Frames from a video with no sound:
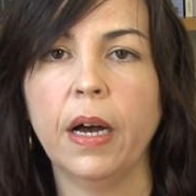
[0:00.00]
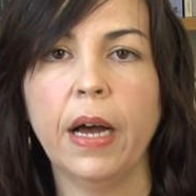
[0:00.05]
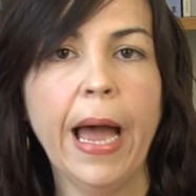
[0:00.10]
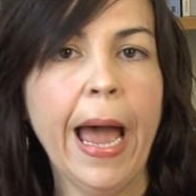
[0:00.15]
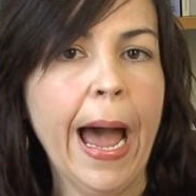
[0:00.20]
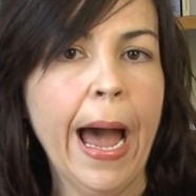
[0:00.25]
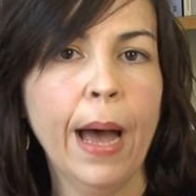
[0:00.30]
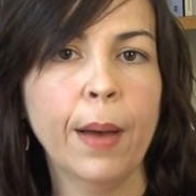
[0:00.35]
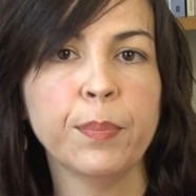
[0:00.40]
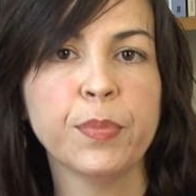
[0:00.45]

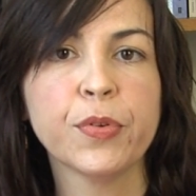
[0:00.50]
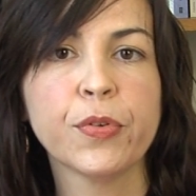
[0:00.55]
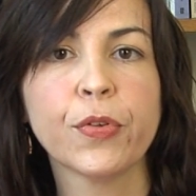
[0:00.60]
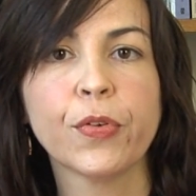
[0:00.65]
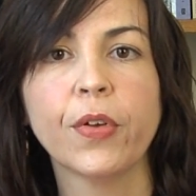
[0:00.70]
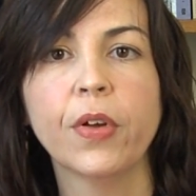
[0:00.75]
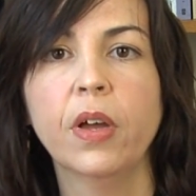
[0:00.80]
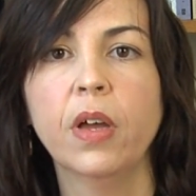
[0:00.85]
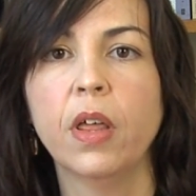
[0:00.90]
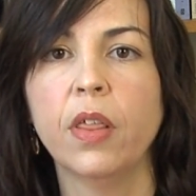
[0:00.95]

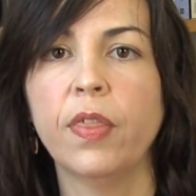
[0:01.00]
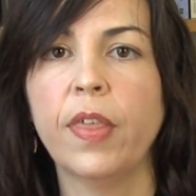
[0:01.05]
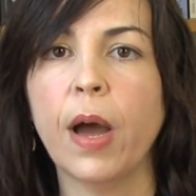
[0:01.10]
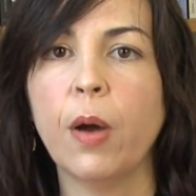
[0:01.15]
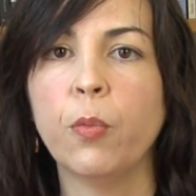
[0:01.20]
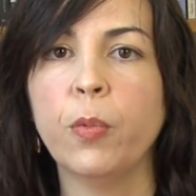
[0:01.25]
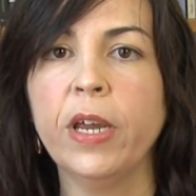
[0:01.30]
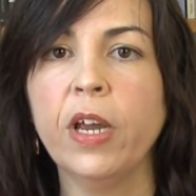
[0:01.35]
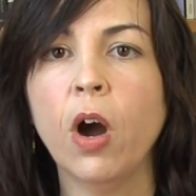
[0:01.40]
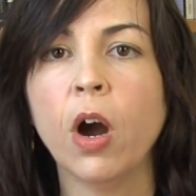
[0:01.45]
apps,
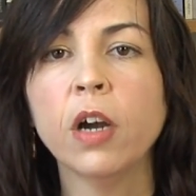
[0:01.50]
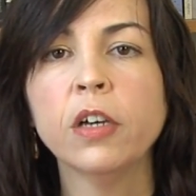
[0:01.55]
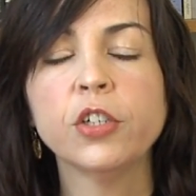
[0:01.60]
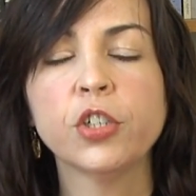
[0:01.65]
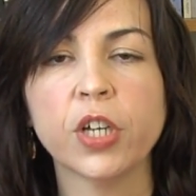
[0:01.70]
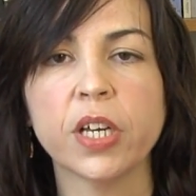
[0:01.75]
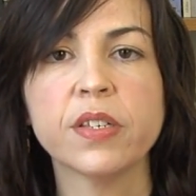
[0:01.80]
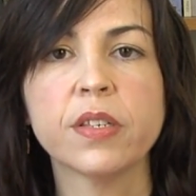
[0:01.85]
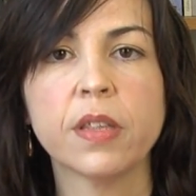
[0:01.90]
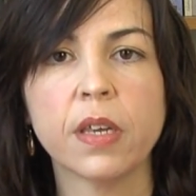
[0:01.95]
that we aren't
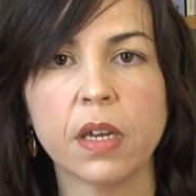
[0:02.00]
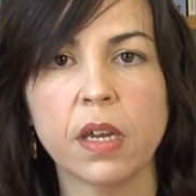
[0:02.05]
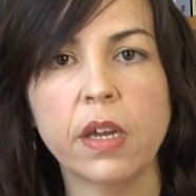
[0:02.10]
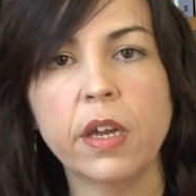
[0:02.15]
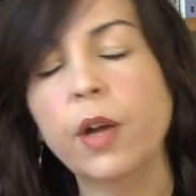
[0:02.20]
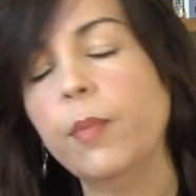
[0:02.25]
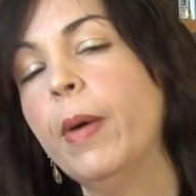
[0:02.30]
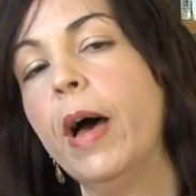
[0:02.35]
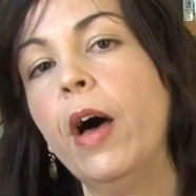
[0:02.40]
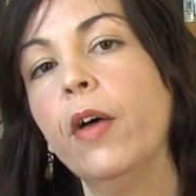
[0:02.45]
just
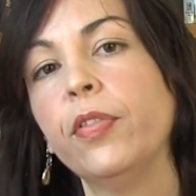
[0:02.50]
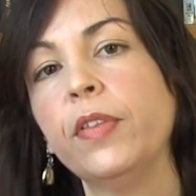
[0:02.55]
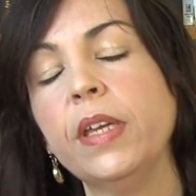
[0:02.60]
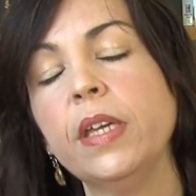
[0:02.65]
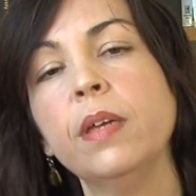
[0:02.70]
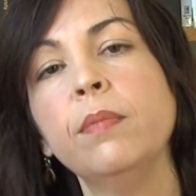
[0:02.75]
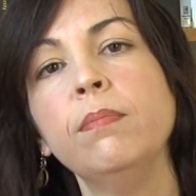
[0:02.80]
thinking about the